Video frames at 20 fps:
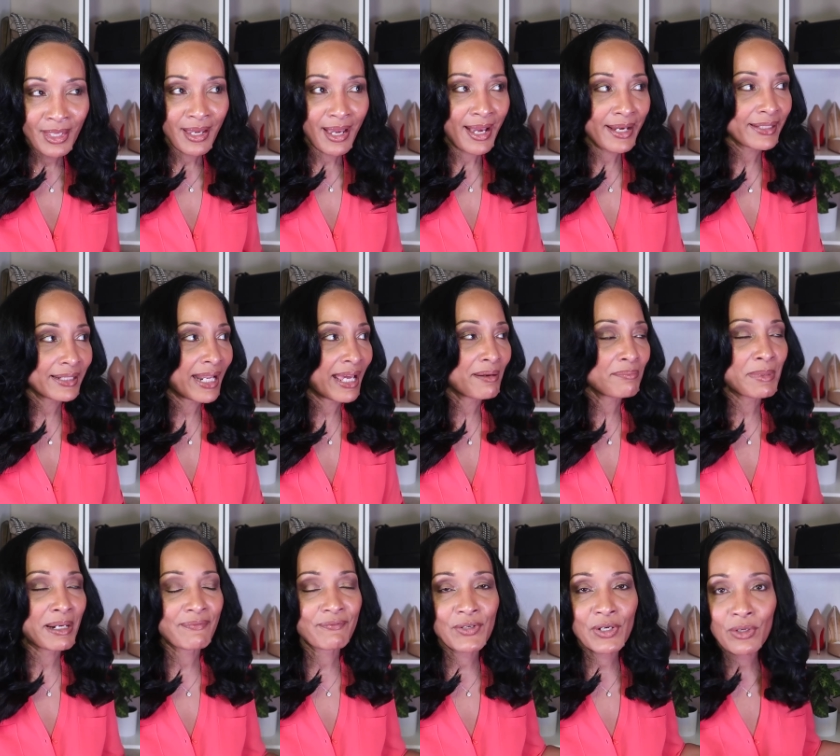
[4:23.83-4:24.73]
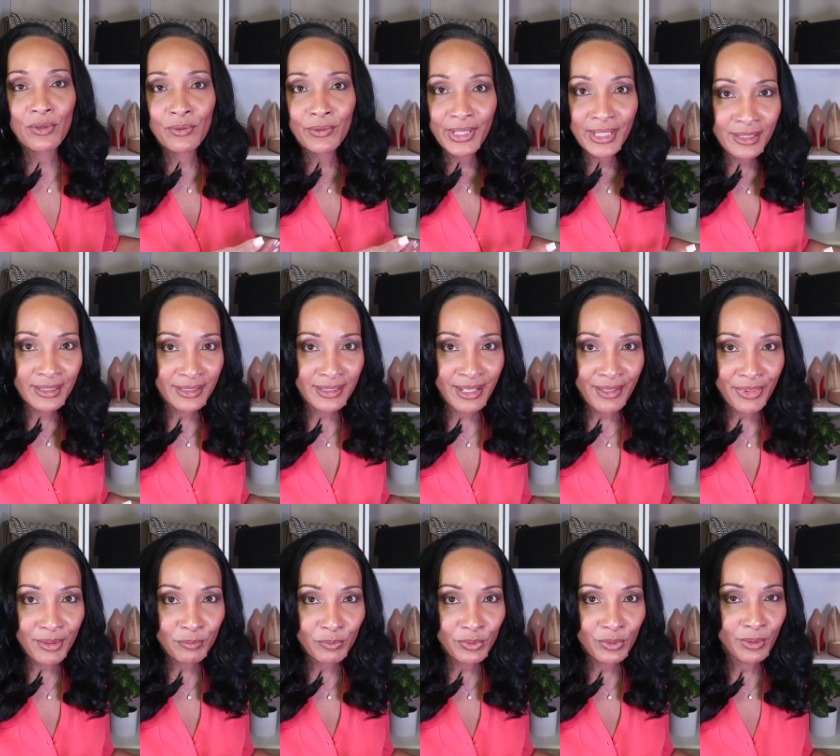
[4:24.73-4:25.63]
I can have my phone in
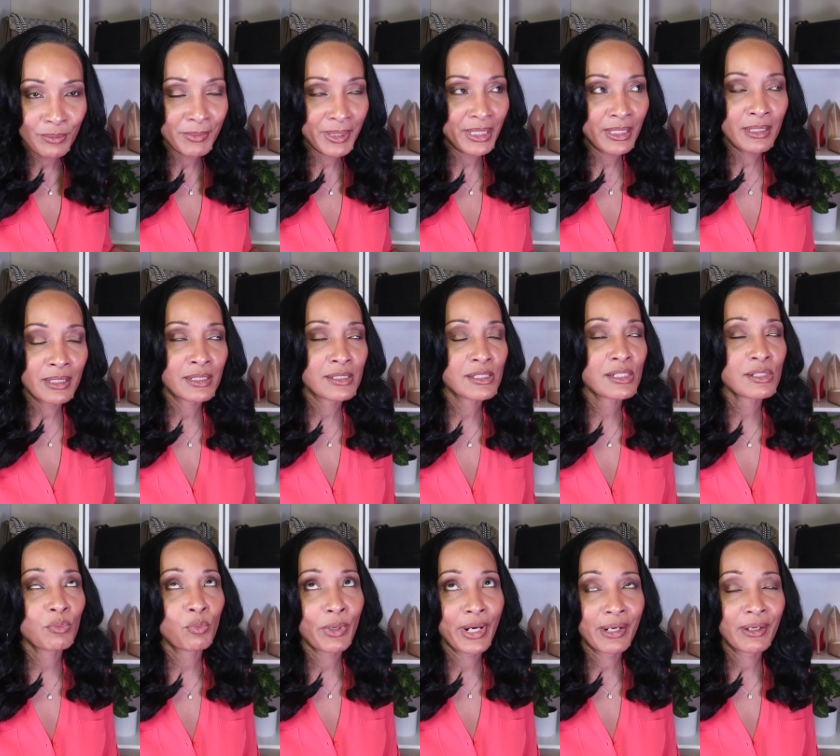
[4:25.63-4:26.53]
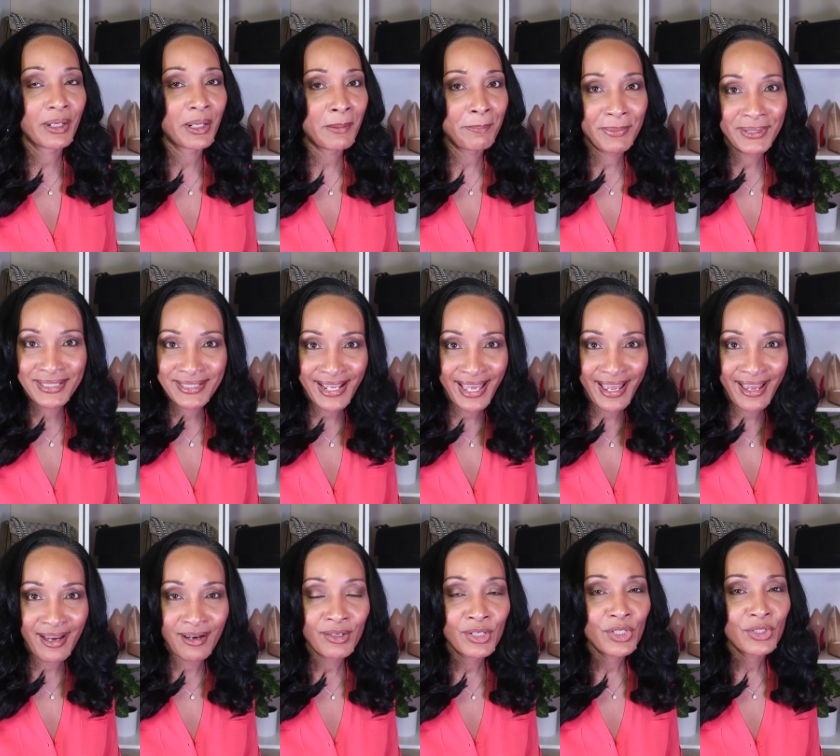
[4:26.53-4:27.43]
another room, and he swear up and
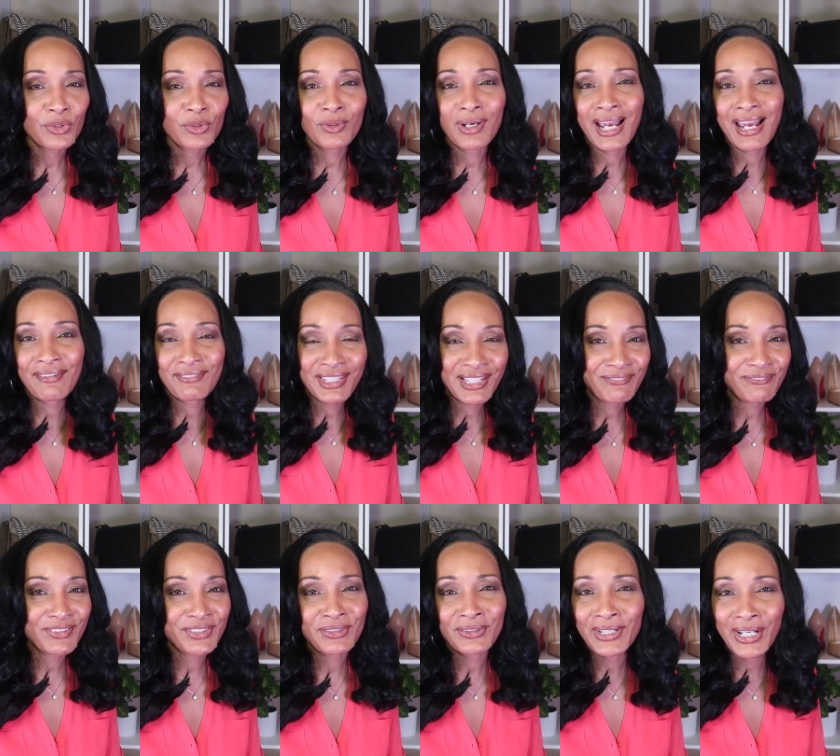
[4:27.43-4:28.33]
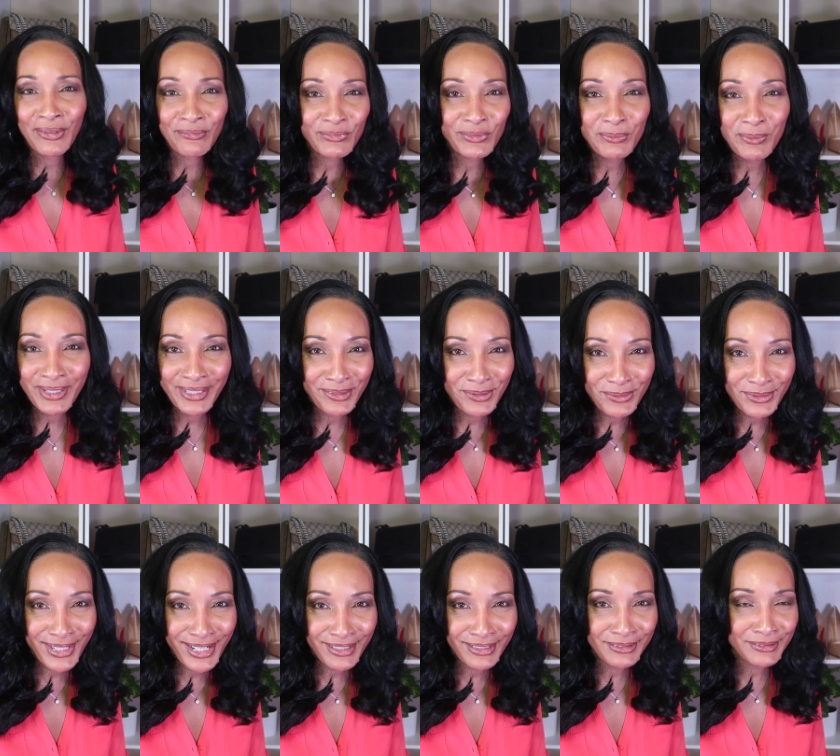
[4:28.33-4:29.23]
down, you have that phone everywhere you
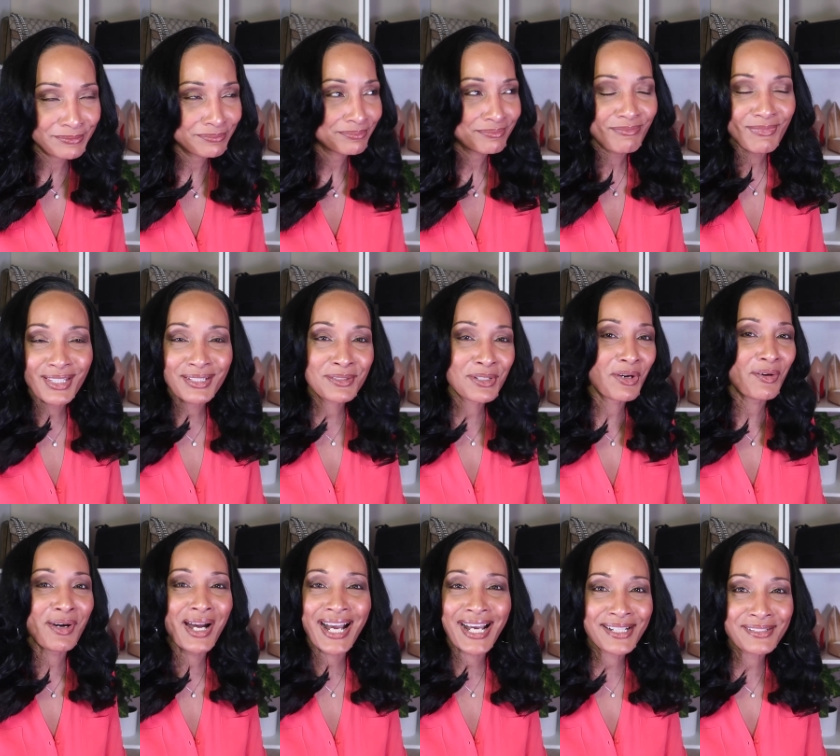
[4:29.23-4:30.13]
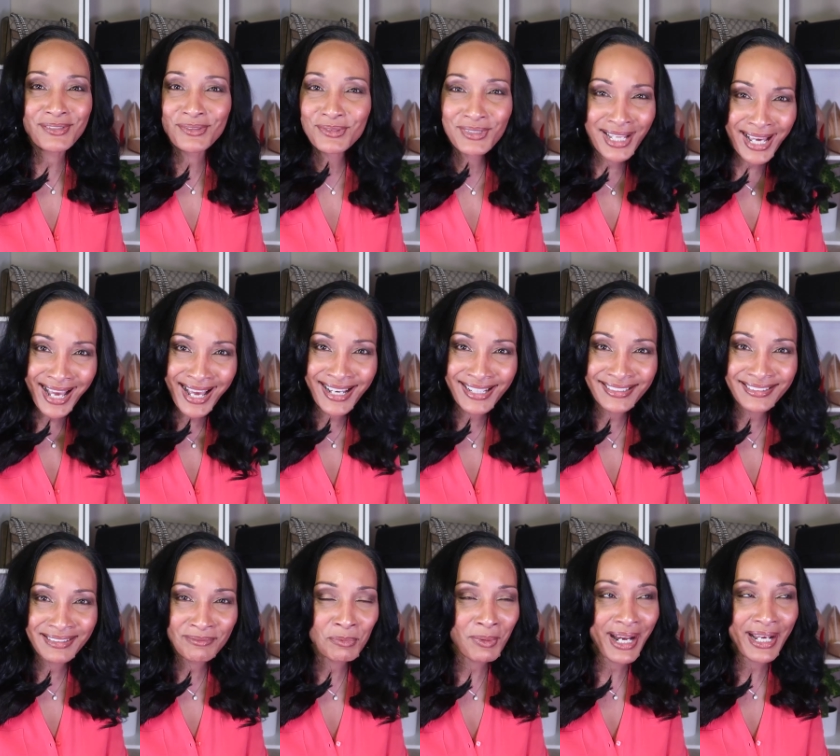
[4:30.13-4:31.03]
go. No, I do not.
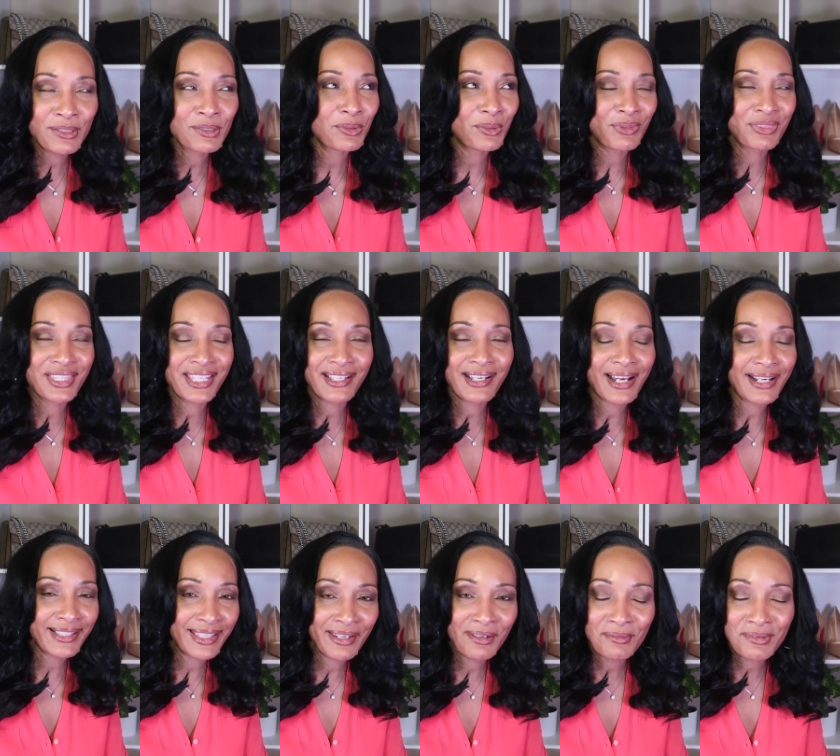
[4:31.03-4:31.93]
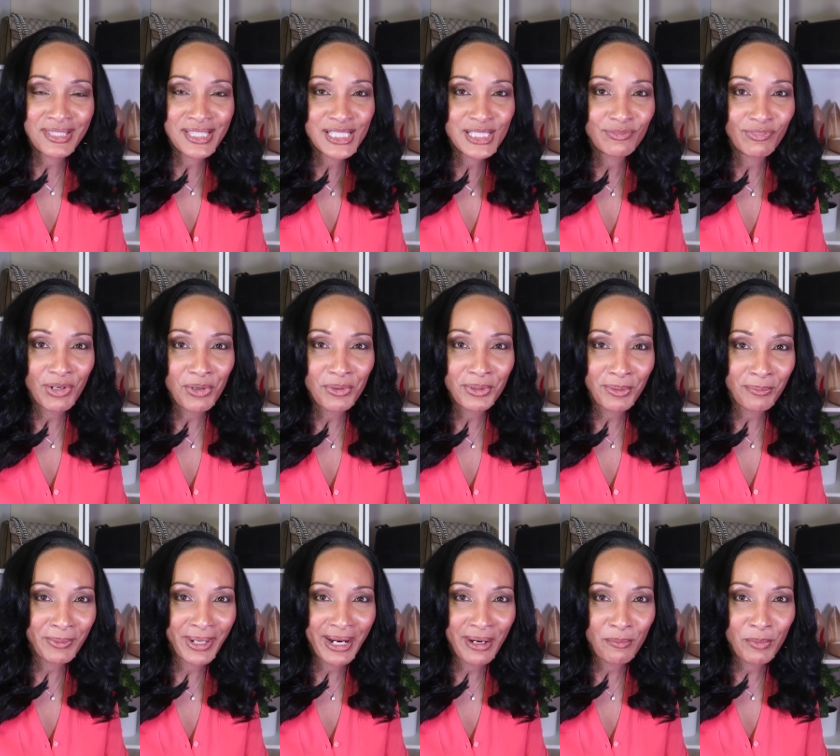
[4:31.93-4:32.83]
Why do you think I carry this phone
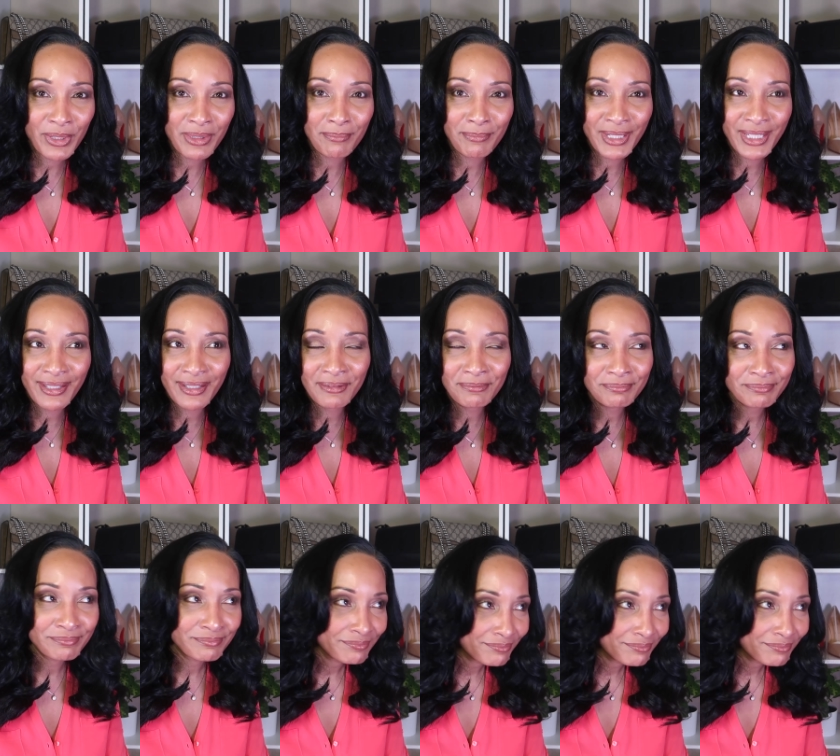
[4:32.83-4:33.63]
around with me